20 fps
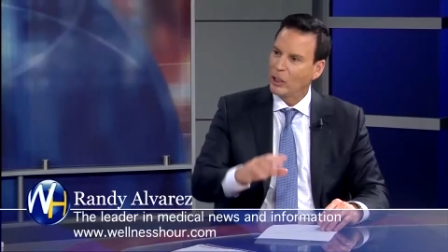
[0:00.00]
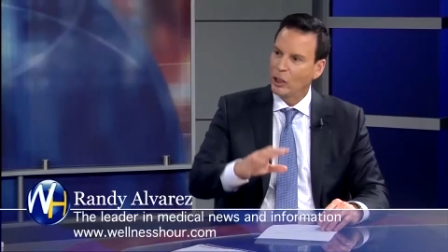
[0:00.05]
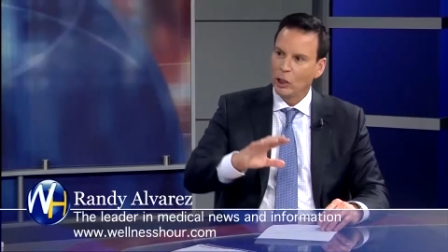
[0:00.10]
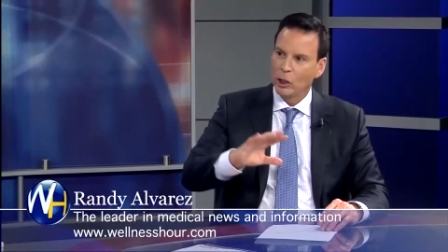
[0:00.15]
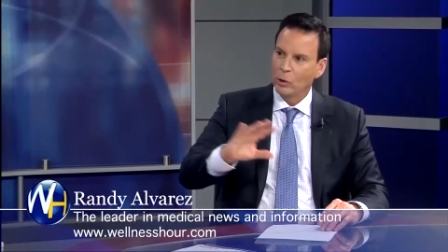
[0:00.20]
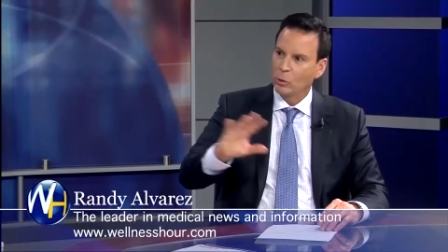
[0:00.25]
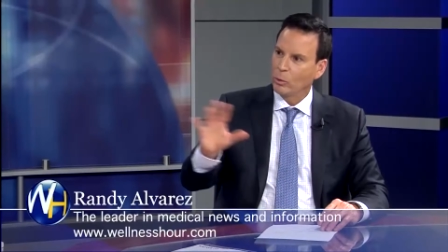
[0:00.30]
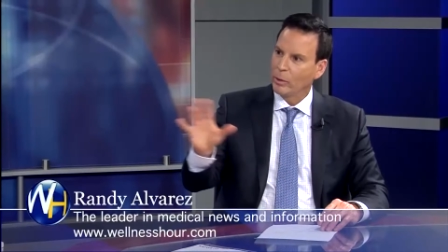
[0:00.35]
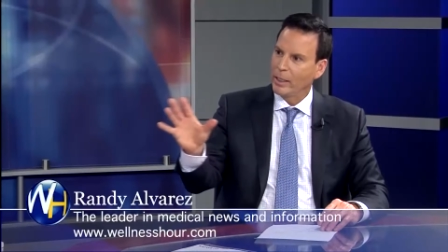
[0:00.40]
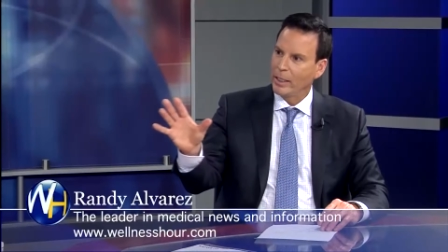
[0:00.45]

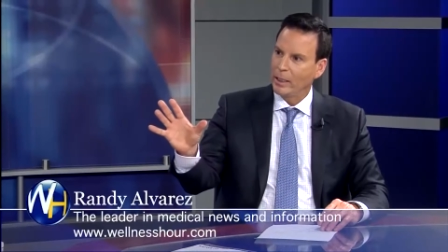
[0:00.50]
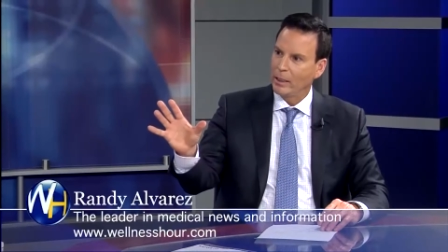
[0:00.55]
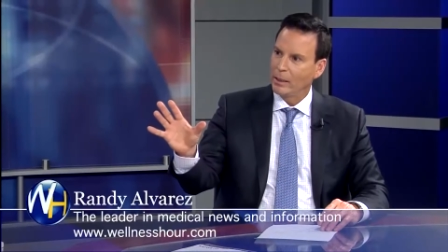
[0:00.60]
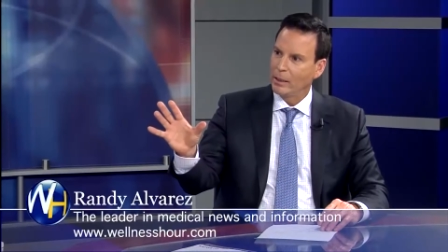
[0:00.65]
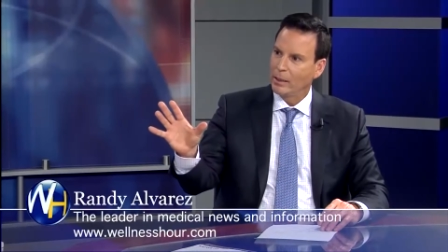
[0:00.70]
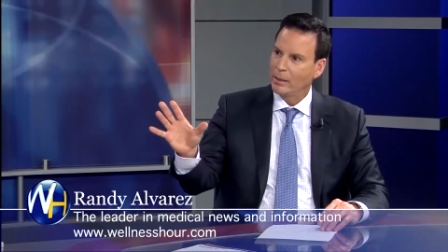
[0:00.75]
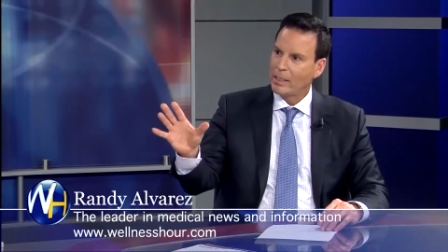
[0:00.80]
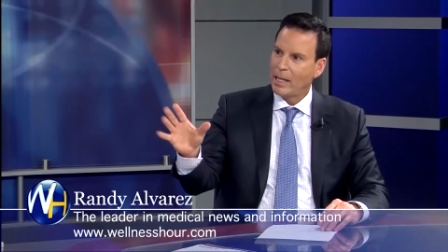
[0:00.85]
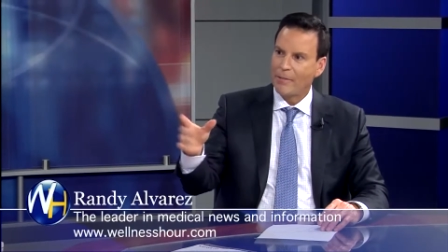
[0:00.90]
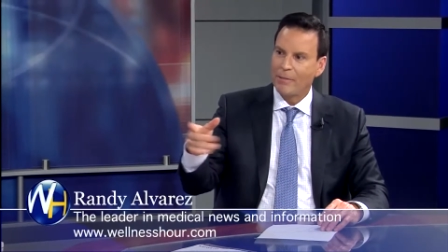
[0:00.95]
look real
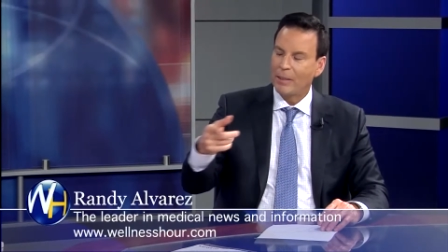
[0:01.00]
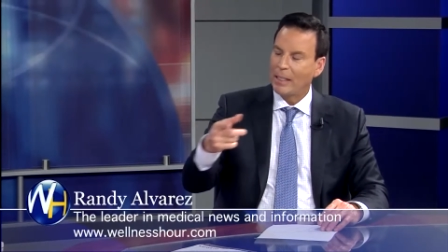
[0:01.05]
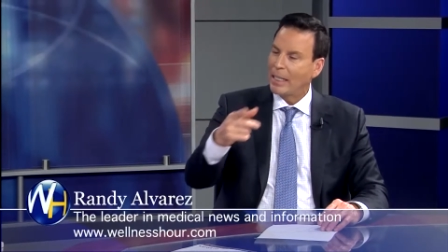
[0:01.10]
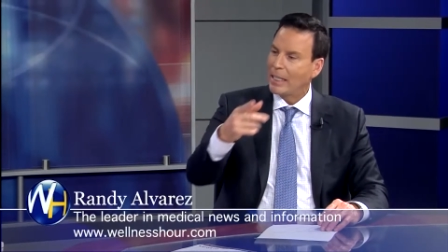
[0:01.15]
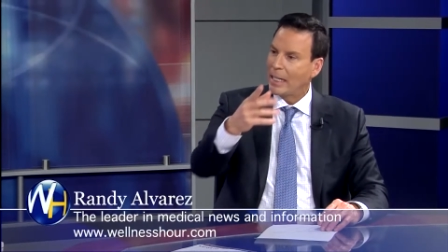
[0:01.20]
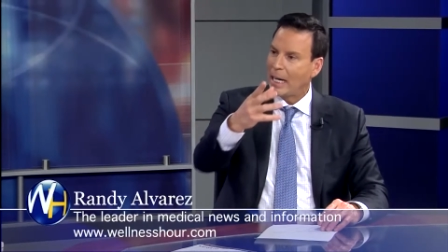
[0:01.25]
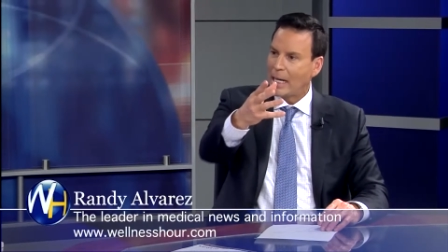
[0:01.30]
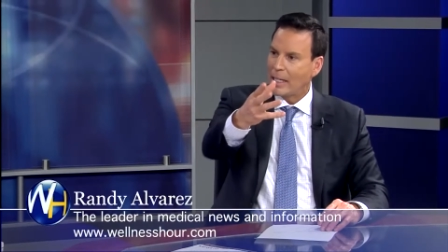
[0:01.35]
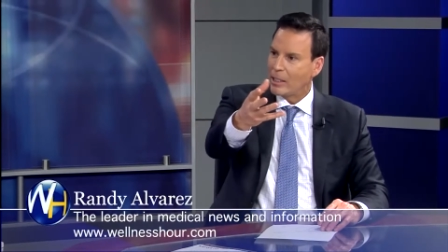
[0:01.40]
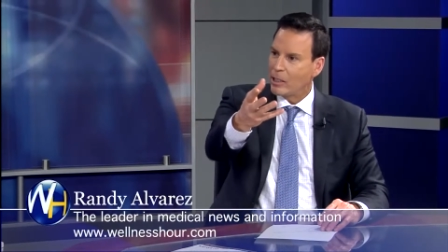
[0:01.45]
because I feel like
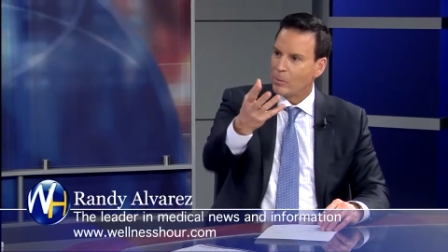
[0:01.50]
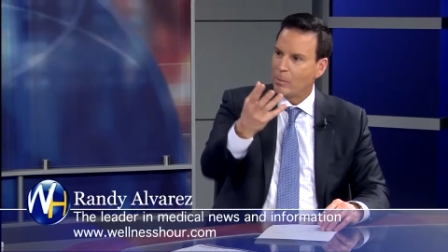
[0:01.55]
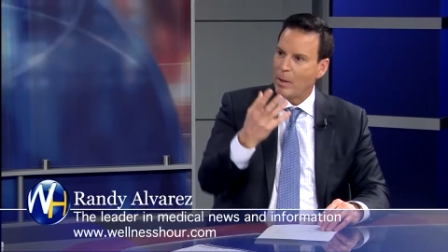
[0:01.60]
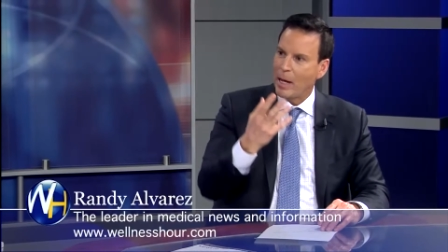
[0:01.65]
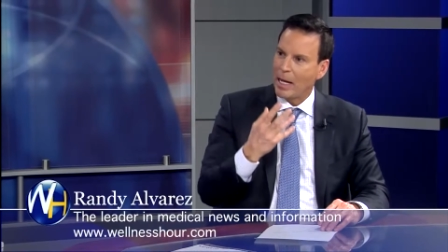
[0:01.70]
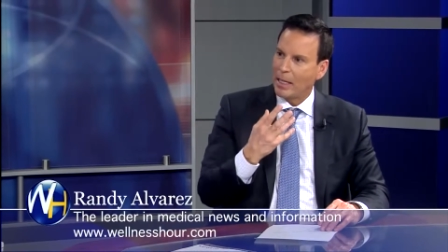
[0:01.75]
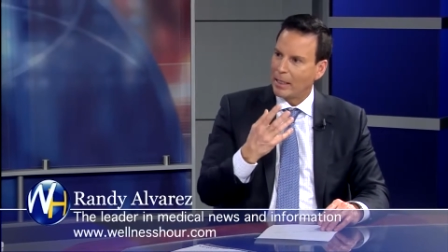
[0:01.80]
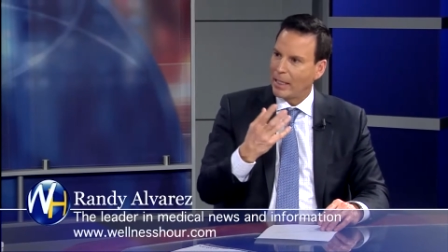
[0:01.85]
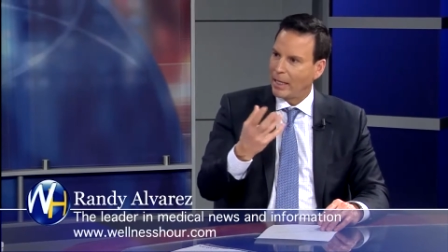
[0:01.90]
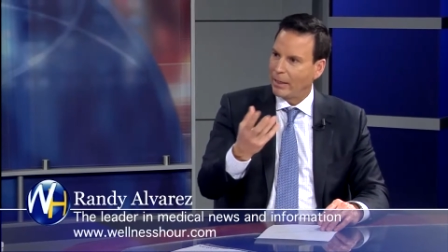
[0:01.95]
I could
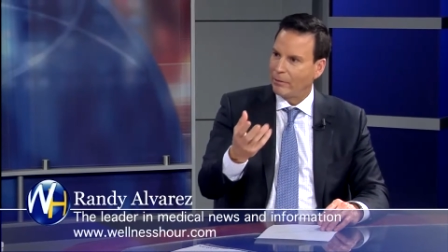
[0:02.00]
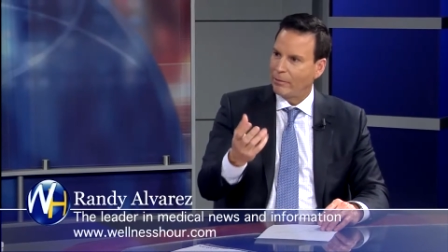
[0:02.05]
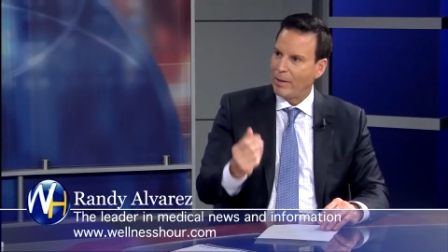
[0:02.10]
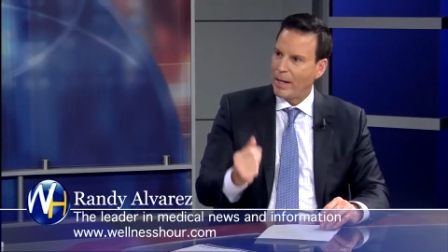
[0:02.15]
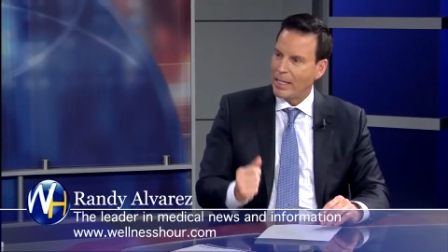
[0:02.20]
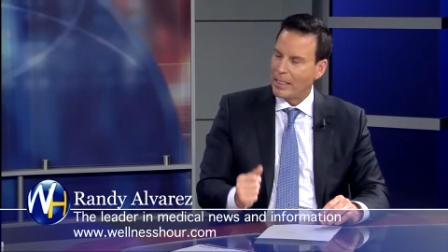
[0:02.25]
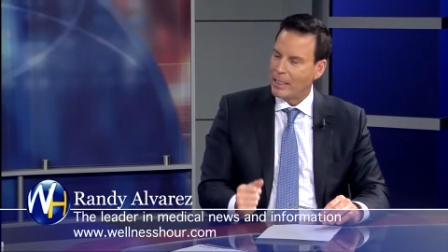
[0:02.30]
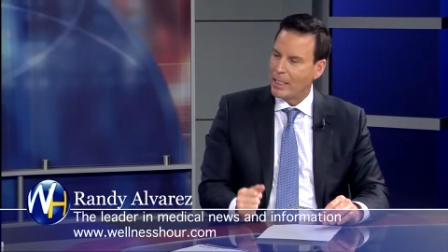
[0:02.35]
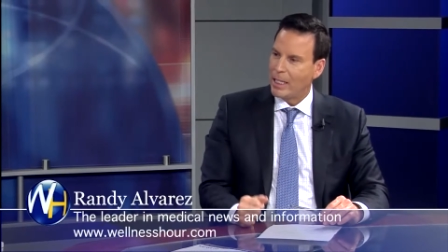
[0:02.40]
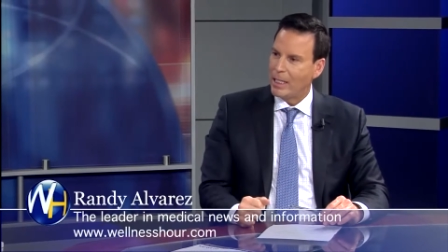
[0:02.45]
spot like
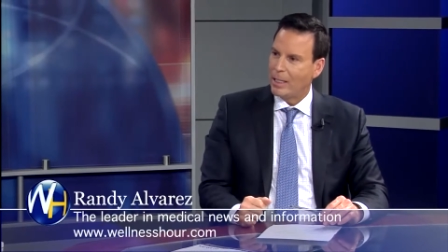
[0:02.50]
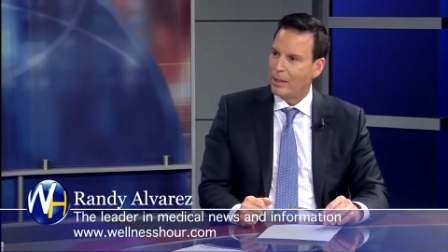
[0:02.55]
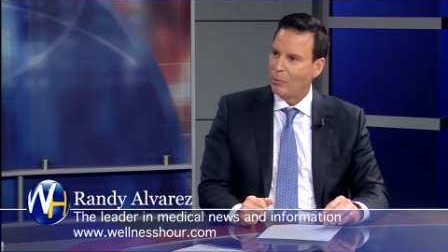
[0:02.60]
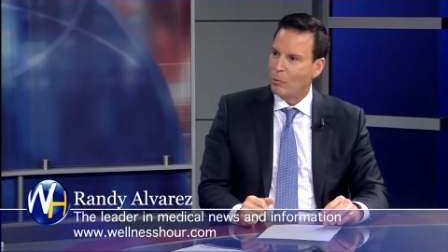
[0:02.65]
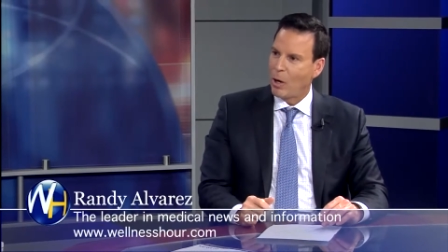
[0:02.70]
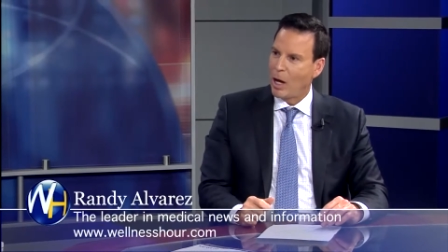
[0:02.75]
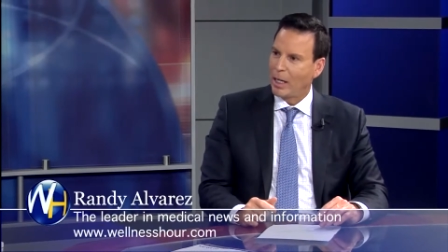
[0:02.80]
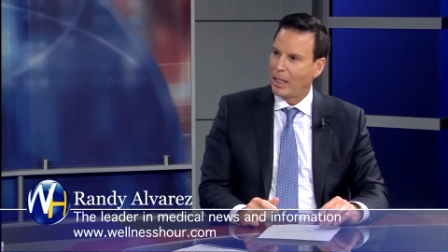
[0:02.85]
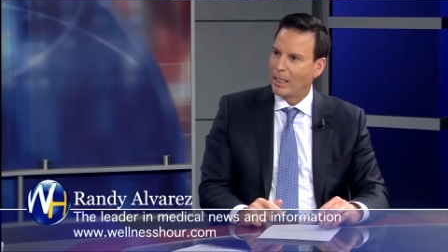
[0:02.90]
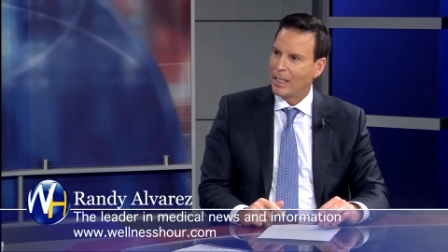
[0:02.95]
fake teeth
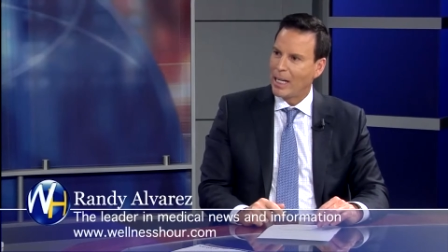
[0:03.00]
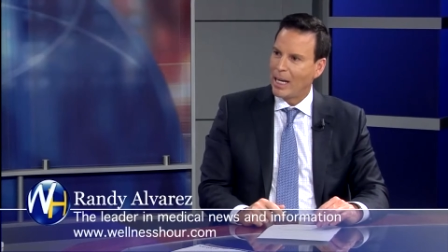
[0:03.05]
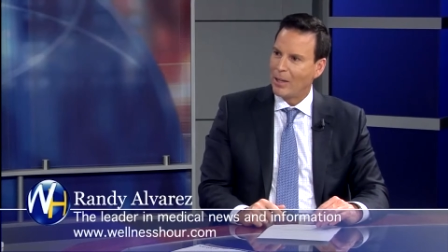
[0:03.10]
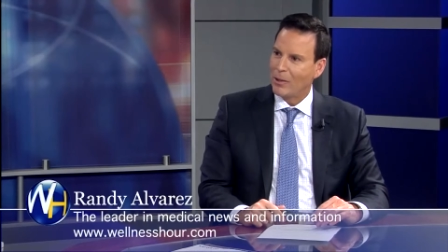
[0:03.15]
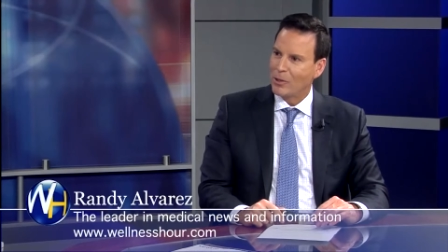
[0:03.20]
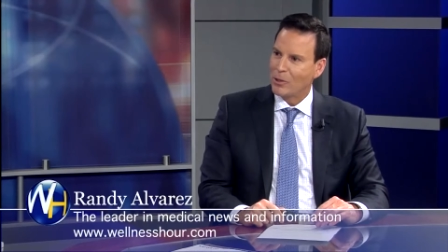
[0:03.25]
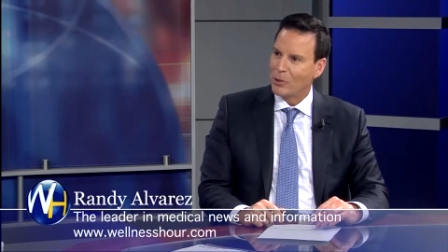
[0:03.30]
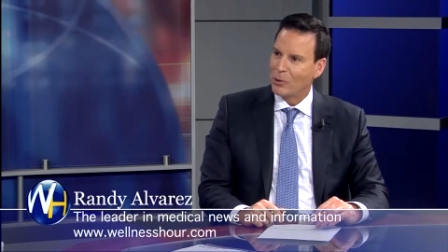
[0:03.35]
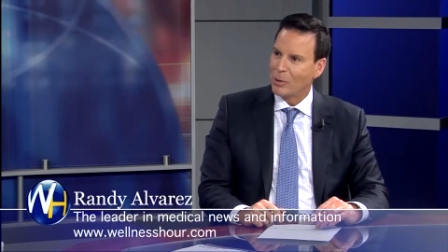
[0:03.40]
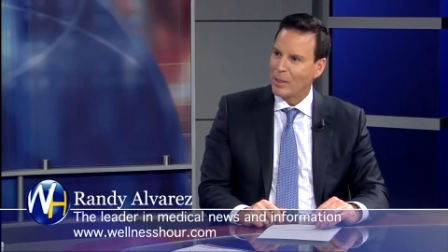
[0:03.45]
walking down
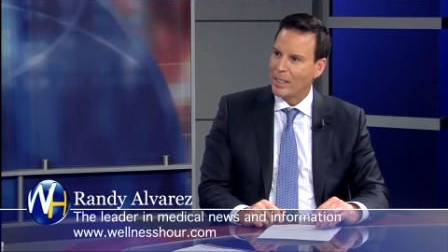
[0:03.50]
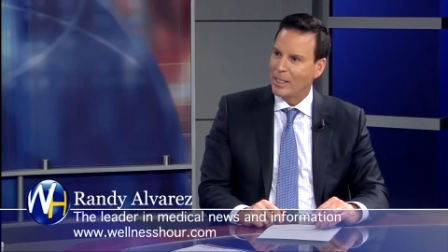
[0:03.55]
the street.